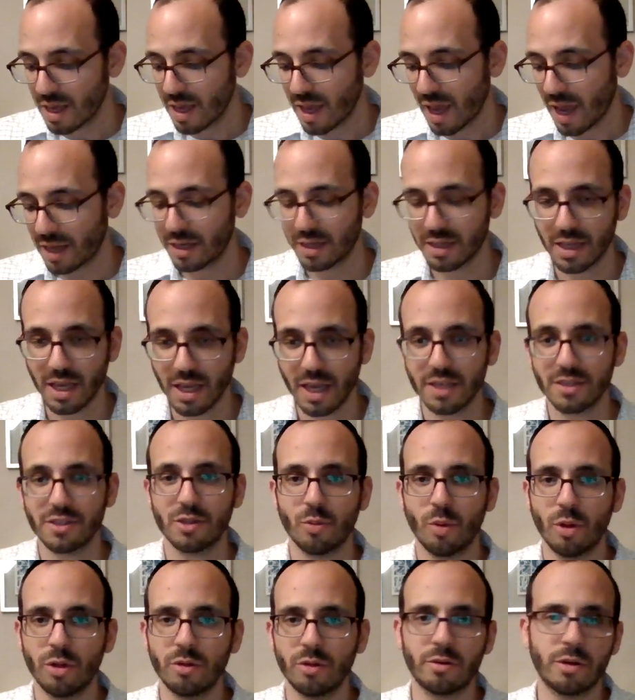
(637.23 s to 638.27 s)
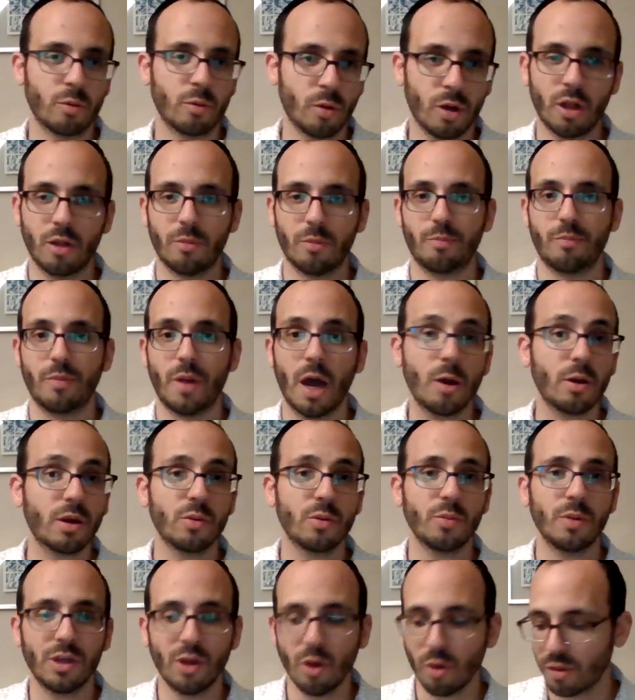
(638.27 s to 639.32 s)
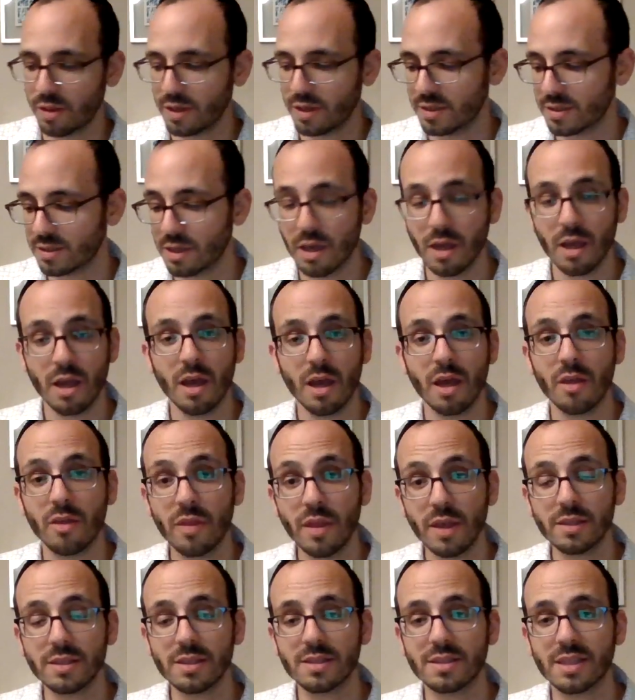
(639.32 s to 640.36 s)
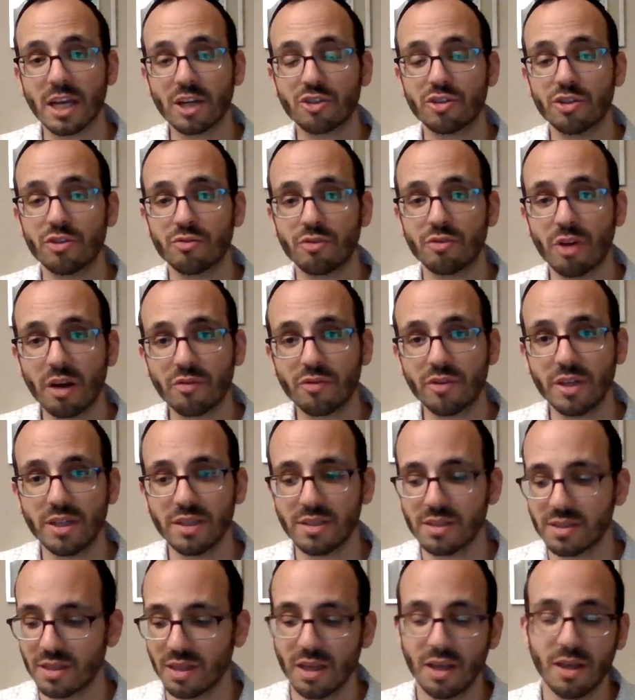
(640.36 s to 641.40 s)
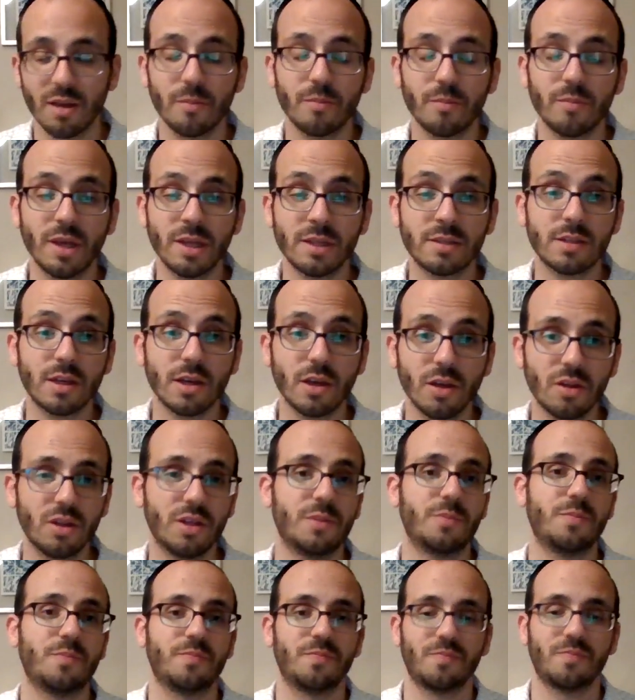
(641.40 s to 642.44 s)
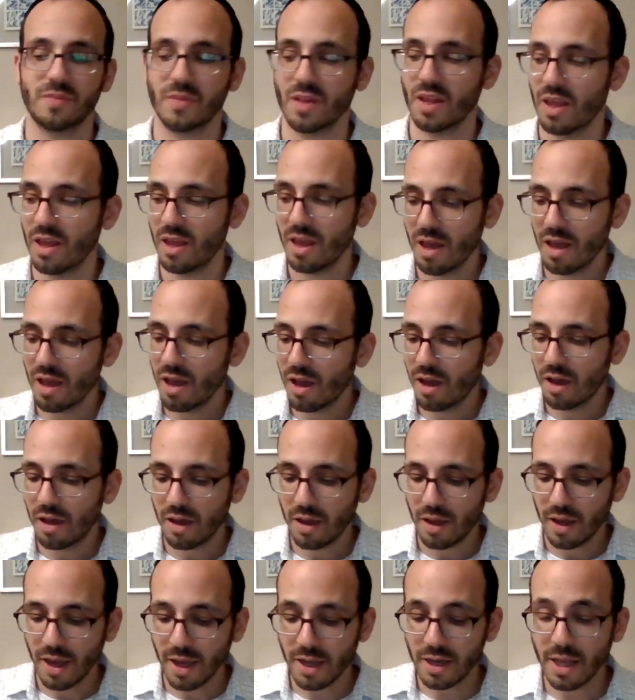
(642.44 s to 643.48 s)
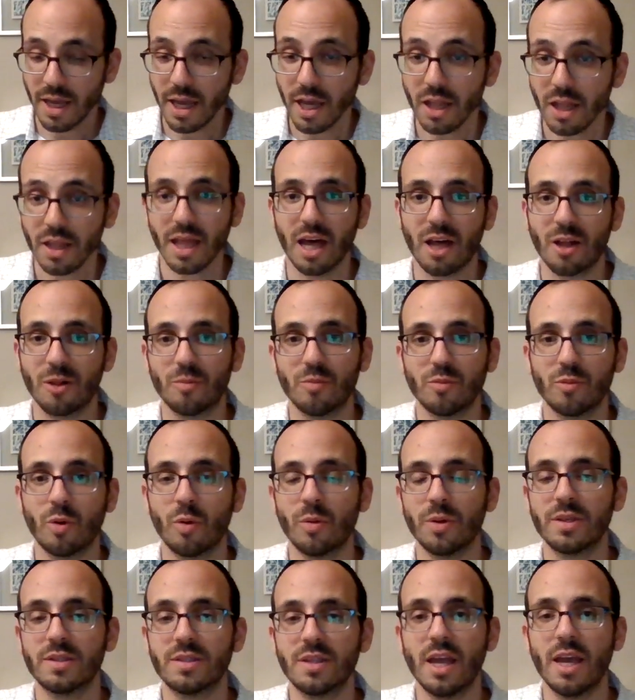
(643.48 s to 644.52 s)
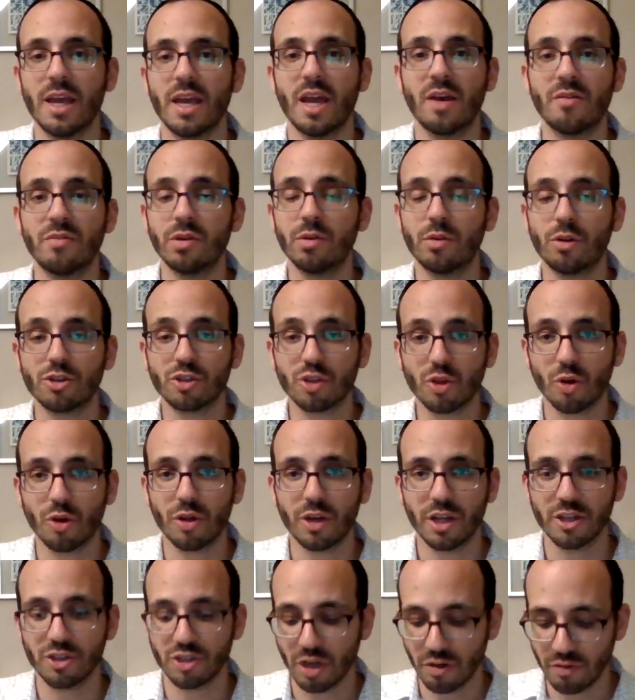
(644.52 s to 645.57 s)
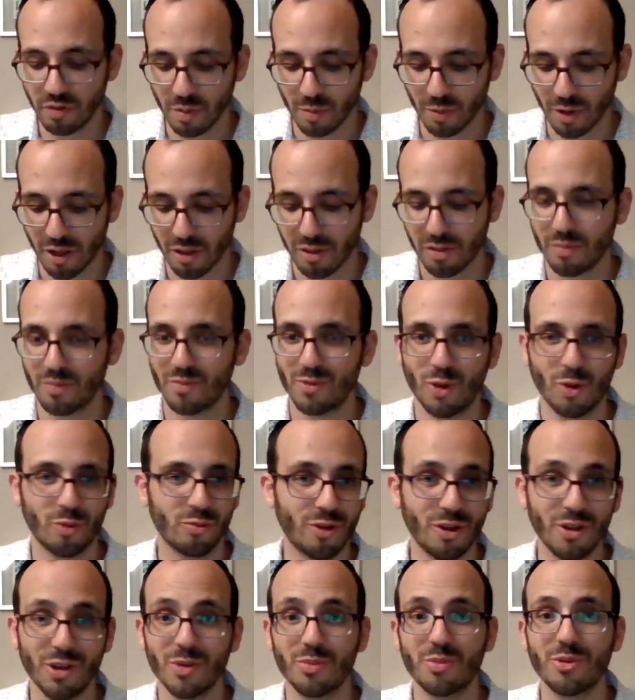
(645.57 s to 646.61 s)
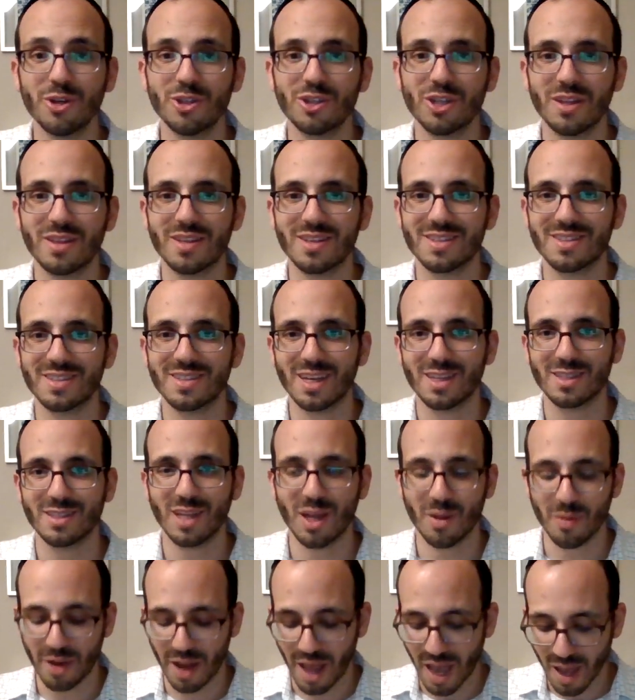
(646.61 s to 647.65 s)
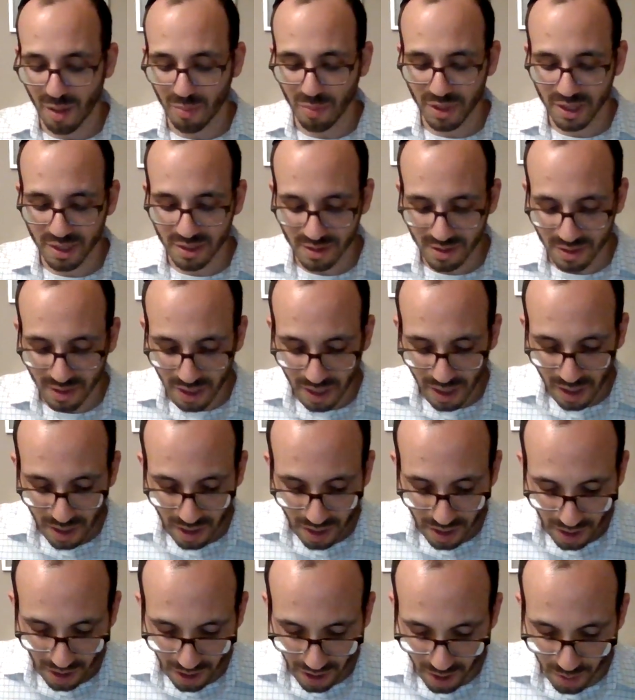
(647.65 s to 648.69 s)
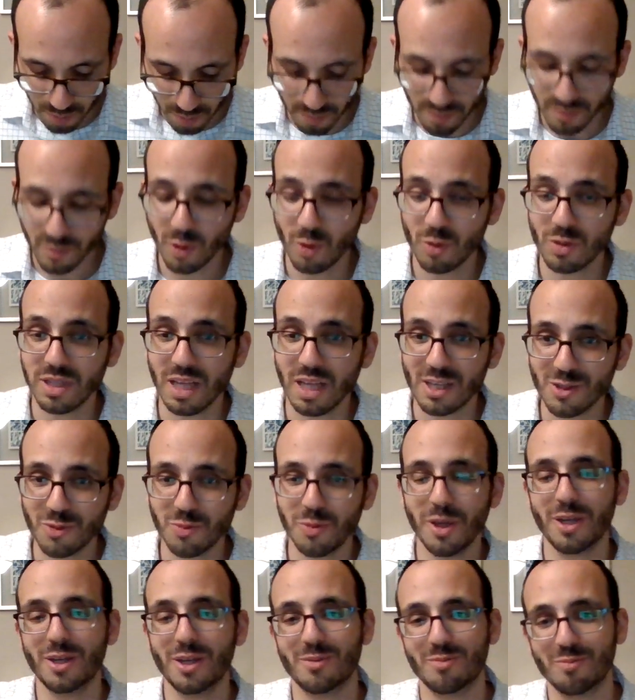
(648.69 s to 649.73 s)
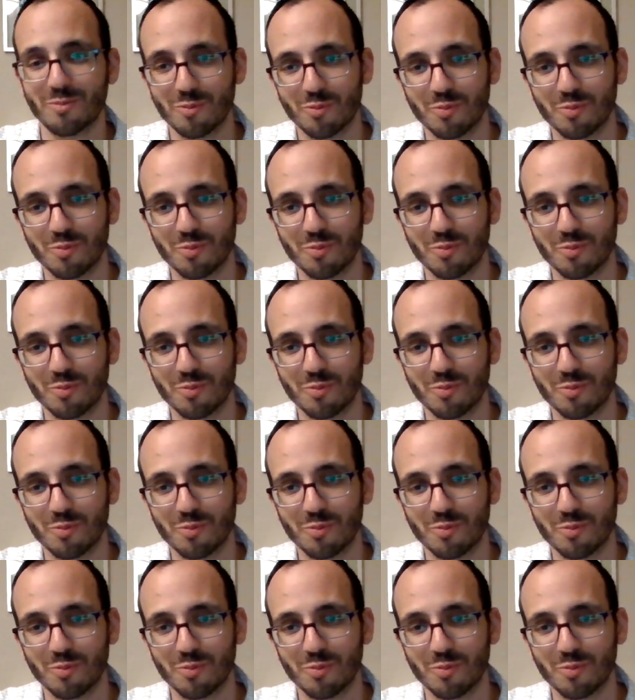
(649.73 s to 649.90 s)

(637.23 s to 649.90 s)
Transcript: And in case you're wondering, well, how can we know this? This is actually referenced in Tehillim. In Hillel, what we say every Rosh Chodesh, every month, you'll really appreciate this next time it happens. It was last week,